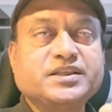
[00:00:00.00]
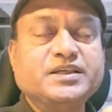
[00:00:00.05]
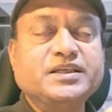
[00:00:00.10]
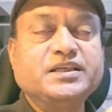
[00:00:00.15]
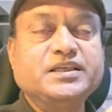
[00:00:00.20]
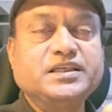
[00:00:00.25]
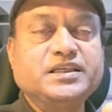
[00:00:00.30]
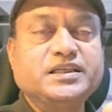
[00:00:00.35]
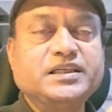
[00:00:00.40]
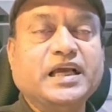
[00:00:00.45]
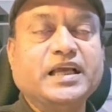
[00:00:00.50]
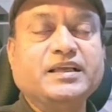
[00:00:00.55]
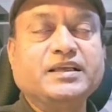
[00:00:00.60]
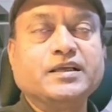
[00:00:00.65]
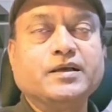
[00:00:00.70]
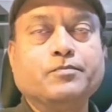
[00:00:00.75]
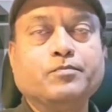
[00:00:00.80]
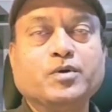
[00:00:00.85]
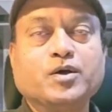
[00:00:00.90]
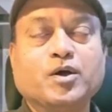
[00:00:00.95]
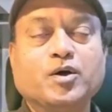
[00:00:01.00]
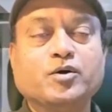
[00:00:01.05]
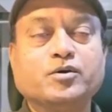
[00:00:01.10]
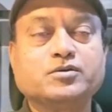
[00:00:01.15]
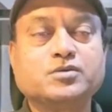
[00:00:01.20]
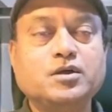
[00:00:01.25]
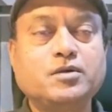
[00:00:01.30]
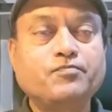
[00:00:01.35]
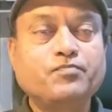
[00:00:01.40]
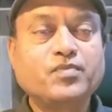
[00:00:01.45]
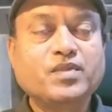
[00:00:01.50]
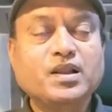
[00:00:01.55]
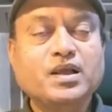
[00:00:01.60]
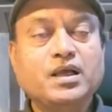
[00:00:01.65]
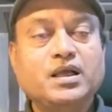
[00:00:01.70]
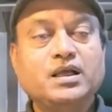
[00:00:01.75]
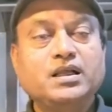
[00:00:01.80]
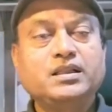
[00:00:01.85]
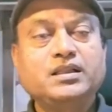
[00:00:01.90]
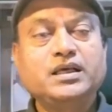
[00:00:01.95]
need EIA, because
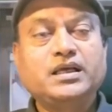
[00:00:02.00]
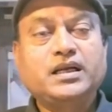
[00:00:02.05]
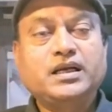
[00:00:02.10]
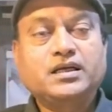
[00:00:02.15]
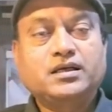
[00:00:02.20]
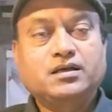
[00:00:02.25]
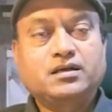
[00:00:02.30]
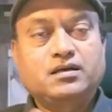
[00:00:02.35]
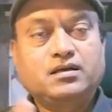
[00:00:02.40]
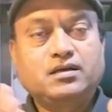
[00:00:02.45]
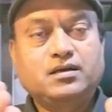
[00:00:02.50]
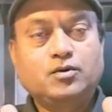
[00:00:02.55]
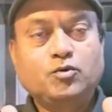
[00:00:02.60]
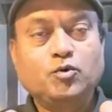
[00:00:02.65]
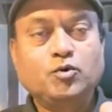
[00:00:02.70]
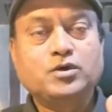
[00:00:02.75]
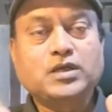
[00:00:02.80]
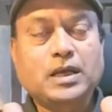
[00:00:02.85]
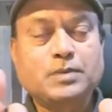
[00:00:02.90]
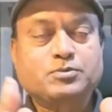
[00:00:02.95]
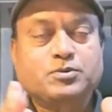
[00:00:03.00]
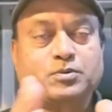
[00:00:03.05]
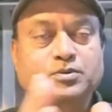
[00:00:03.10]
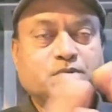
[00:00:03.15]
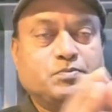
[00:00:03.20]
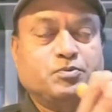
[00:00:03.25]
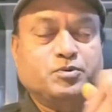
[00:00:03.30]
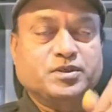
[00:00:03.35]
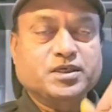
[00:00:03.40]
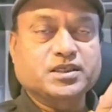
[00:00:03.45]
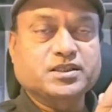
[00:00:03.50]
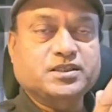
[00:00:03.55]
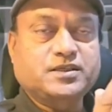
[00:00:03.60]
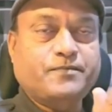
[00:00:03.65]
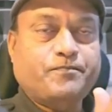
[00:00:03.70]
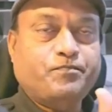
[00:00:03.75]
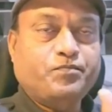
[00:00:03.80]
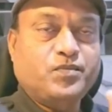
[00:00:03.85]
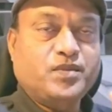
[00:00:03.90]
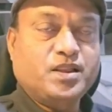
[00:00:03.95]
there are two types of the
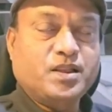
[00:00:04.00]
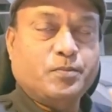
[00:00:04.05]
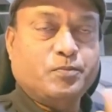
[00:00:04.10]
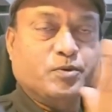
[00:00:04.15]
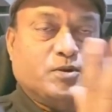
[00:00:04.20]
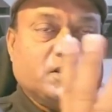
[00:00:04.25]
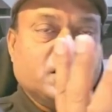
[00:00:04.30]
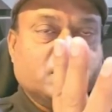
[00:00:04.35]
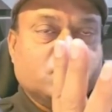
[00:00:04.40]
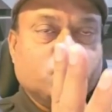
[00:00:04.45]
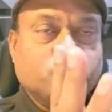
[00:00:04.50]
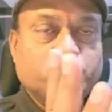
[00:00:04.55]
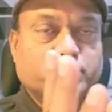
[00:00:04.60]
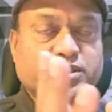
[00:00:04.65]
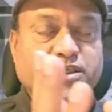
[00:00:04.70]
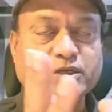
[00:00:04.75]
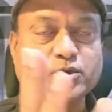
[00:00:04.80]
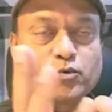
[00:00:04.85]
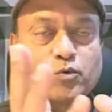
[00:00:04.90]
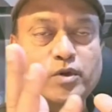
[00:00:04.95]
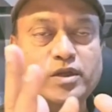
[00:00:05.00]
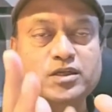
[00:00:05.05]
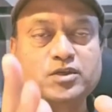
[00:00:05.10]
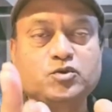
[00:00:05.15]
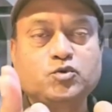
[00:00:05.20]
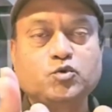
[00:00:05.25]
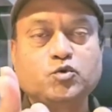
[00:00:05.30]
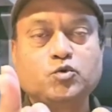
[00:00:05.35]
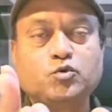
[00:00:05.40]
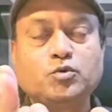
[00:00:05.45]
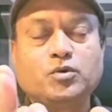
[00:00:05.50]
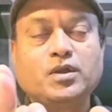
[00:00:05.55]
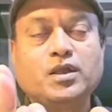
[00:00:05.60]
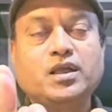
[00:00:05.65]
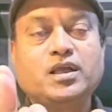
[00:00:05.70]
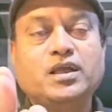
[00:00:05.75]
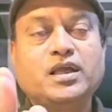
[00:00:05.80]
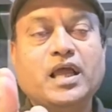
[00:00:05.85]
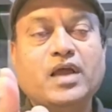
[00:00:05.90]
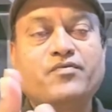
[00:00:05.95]
projects. The projects which are going to
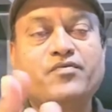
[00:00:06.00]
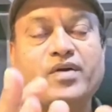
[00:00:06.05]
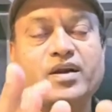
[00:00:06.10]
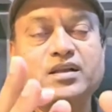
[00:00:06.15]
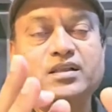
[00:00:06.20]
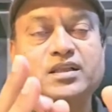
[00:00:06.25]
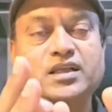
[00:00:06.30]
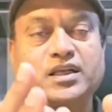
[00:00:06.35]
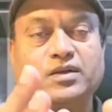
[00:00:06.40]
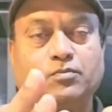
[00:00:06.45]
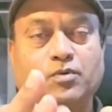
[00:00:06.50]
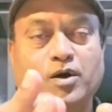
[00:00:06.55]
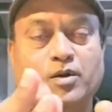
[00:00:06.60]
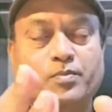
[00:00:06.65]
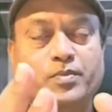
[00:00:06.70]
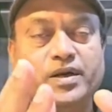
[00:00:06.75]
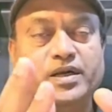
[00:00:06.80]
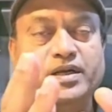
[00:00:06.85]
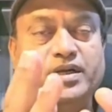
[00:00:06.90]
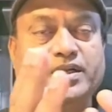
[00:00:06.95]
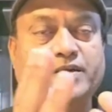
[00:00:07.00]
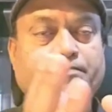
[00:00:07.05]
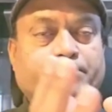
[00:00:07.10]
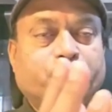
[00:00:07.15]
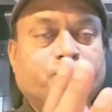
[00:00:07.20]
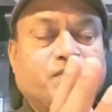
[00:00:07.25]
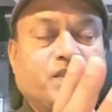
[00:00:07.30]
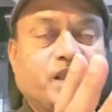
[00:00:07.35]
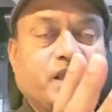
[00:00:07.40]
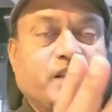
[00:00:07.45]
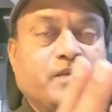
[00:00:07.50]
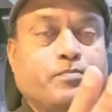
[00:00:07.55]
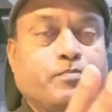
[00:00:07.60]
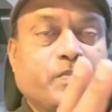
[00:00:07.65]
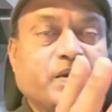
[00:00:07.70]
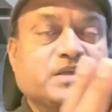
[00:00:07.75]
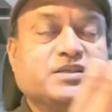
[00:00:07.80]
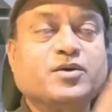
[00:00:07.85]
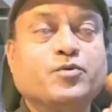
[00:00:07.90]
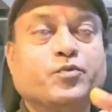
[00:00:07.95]
affect the environment in
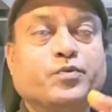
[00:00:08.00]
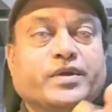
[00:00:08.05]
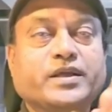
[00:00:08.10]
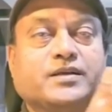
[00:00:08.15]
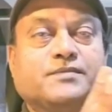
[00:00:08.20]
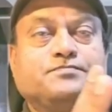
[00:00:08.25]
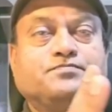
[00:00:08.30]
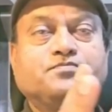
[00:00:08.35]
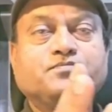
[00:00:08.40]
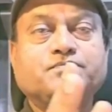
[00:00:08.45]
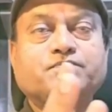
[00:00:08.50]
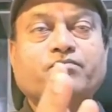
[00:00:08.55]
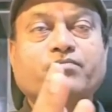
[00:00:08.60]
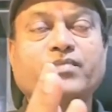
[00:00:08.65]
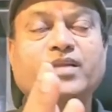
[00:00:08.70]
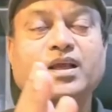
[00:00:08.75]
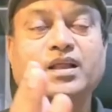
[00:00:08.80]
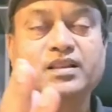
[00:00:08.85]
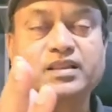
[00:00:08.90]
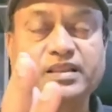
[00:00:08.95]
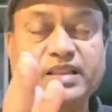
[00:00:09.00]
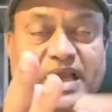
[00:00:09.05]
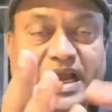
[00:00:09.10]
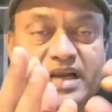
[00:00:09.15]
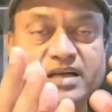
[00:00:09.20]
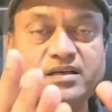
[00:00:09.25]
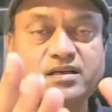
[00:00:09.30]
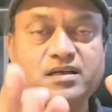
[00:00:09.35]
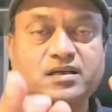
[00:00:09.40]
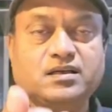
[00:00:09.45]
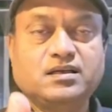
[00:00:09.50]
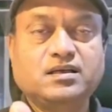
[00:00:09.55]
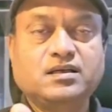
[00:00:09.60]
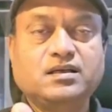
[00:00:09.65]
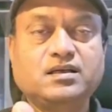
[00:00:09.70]
major way. That